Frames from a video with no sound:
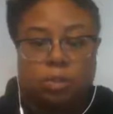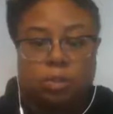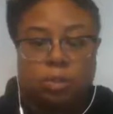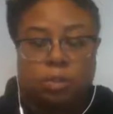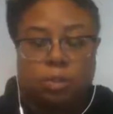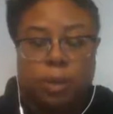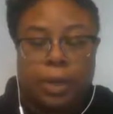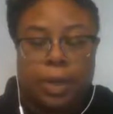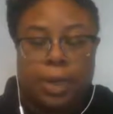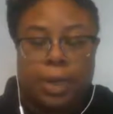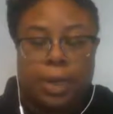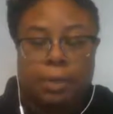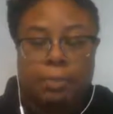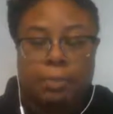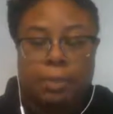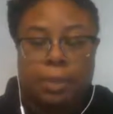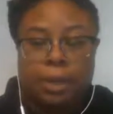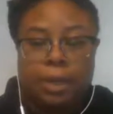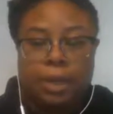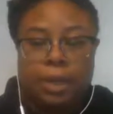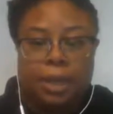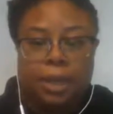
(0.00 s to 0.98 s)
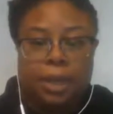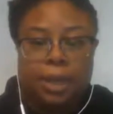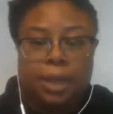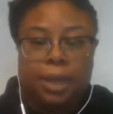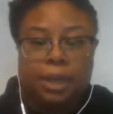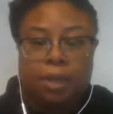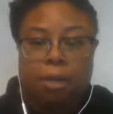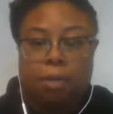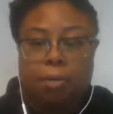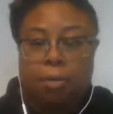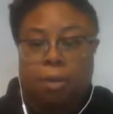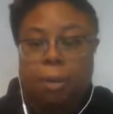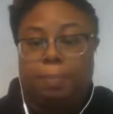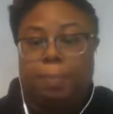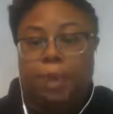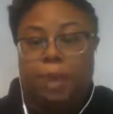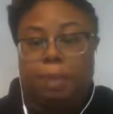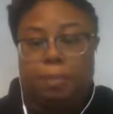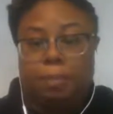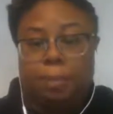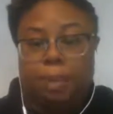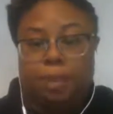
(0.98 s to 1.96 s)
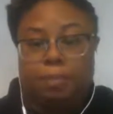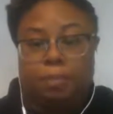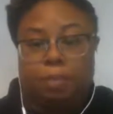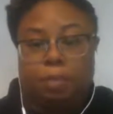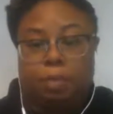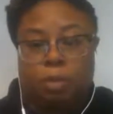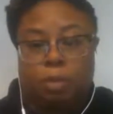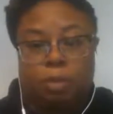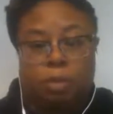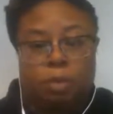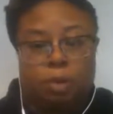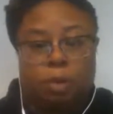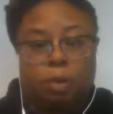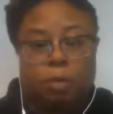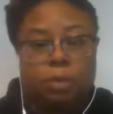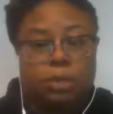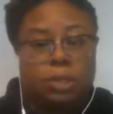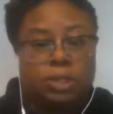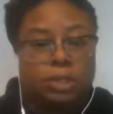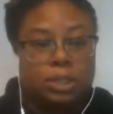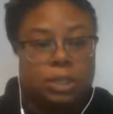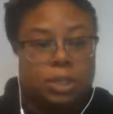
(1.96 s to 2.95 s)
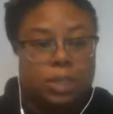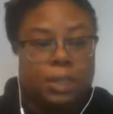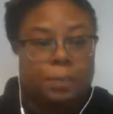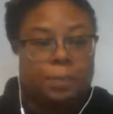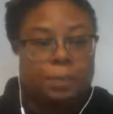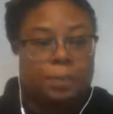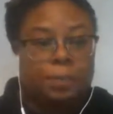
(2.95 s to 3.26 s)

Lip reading: web, and it'll be public for the world to see.